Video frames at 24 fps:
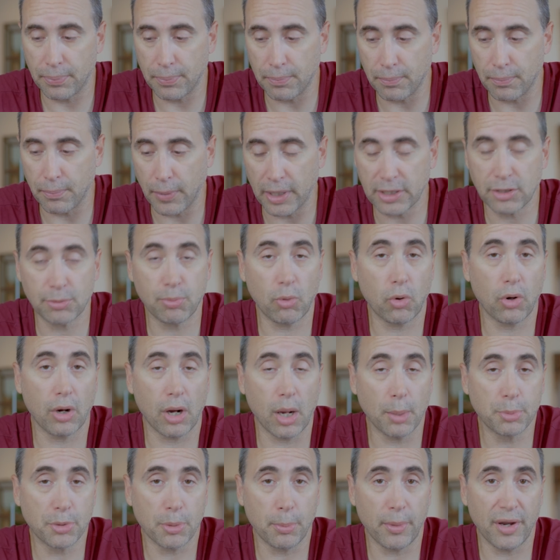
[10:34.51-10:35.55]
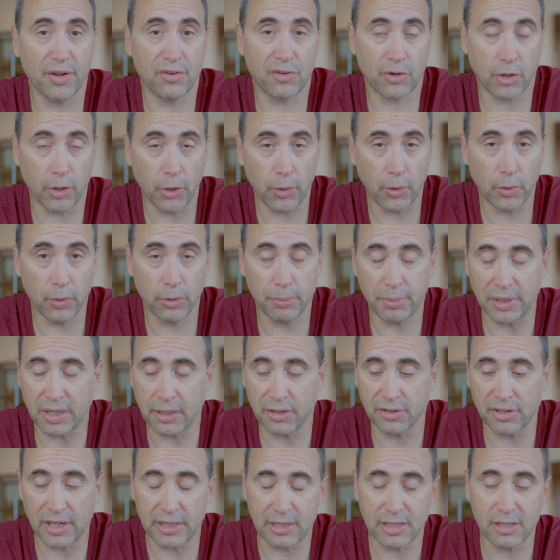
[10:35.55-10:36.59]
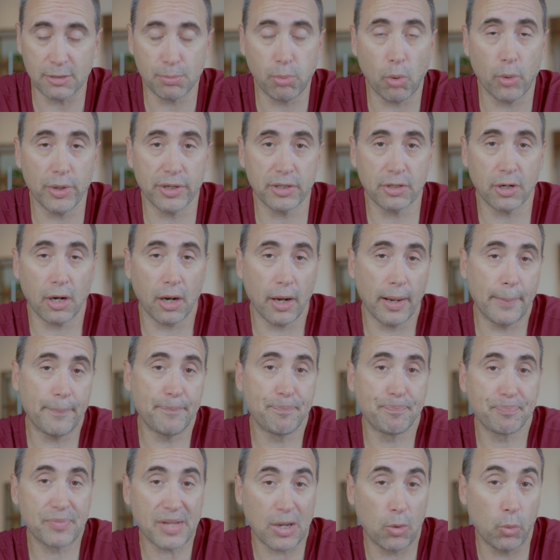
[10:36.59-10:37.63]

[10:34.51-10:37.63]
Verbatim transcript: much more optimized code because at this point in time,